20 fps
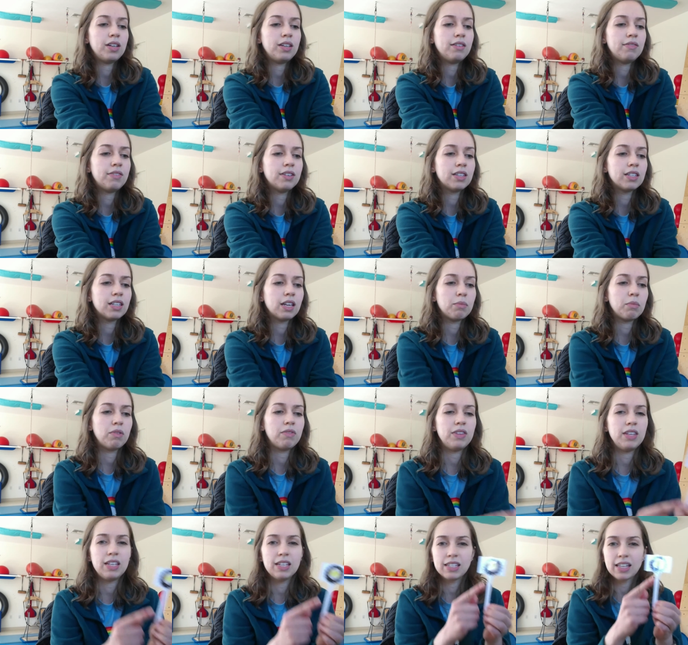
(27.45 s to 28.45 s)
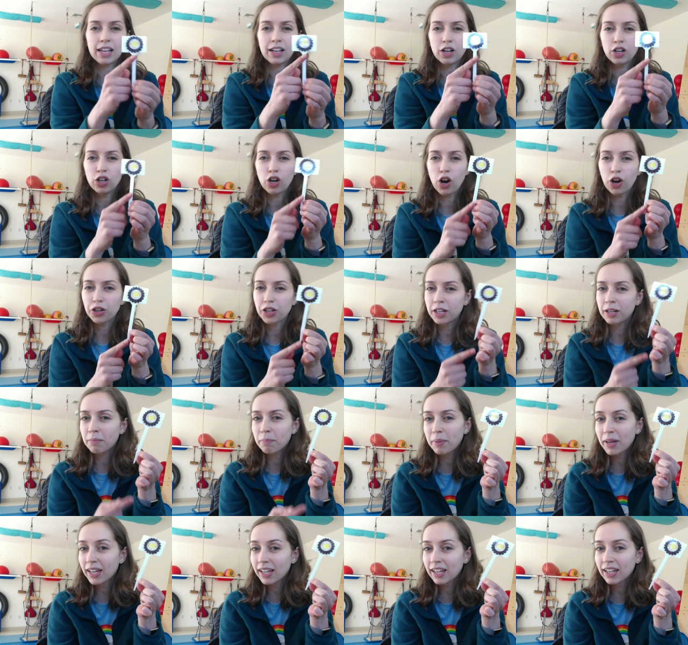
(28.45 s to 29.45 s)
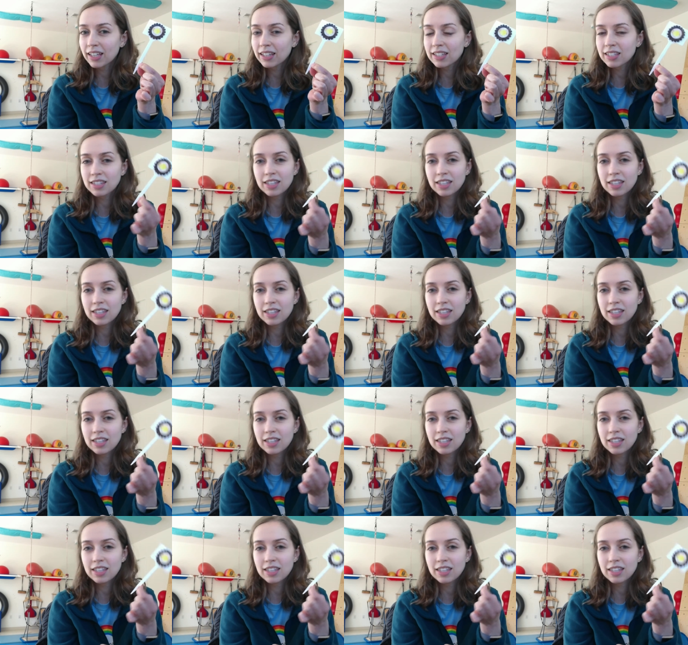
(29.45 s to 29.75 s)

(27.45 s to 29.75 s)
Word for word: even some of these like garden pickets